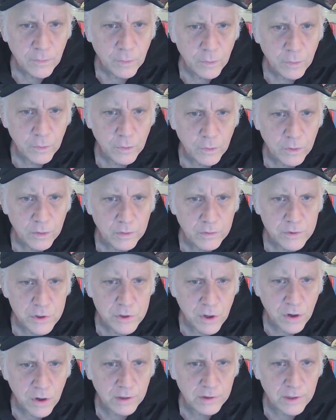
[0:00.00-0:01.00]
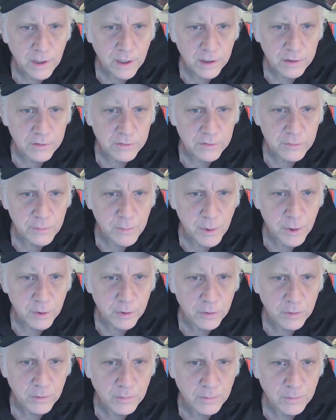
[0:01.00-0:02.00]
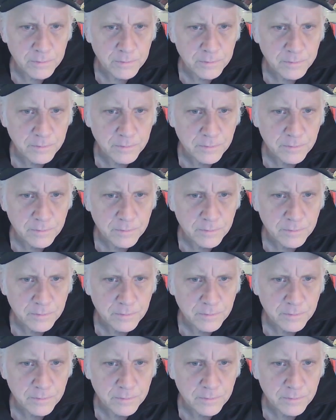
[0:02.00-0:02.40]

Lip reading: for John Lennon's murder,